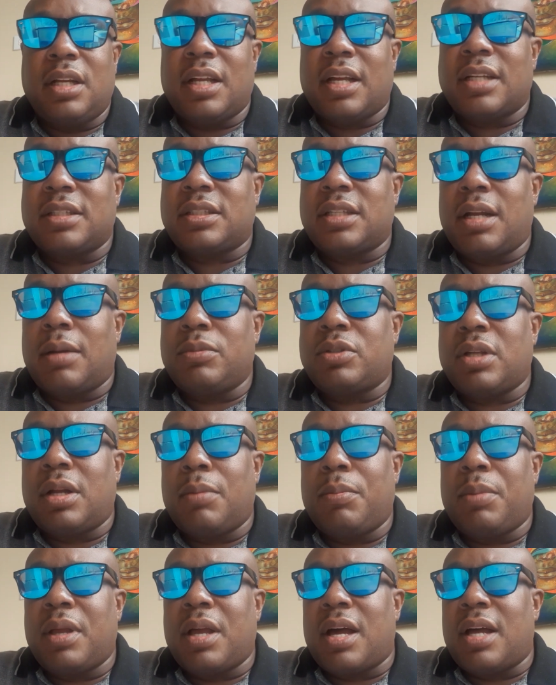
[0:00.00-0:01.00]
Like I said, I'm trying to
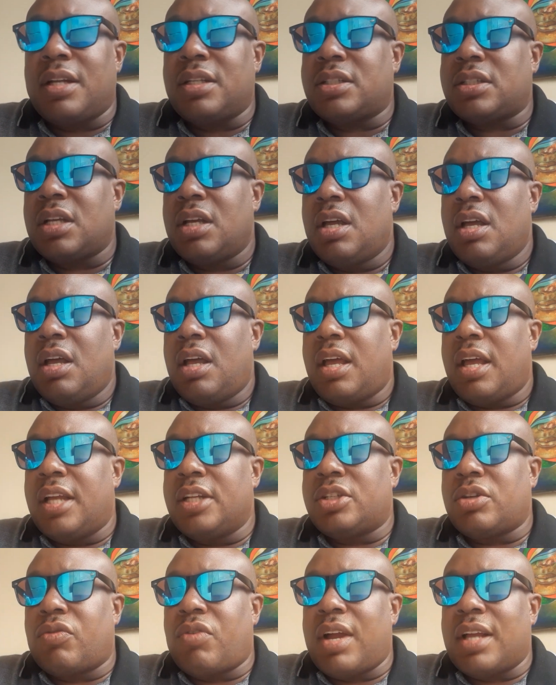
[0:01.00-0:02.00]
be honest and
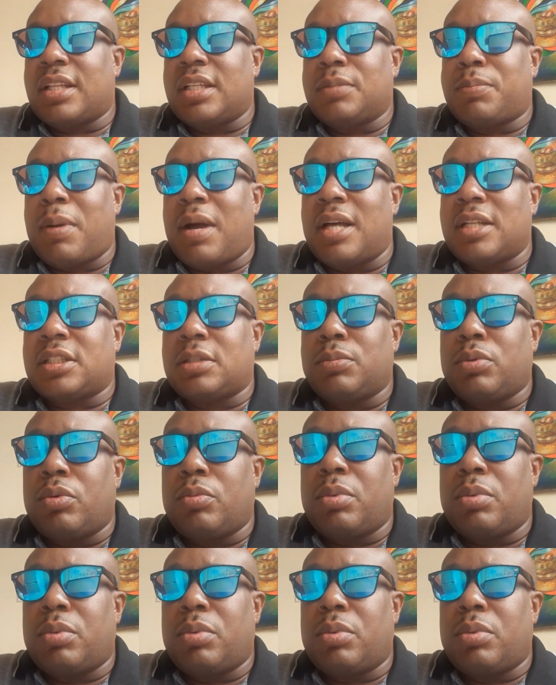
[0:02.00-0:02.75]
direct as possible.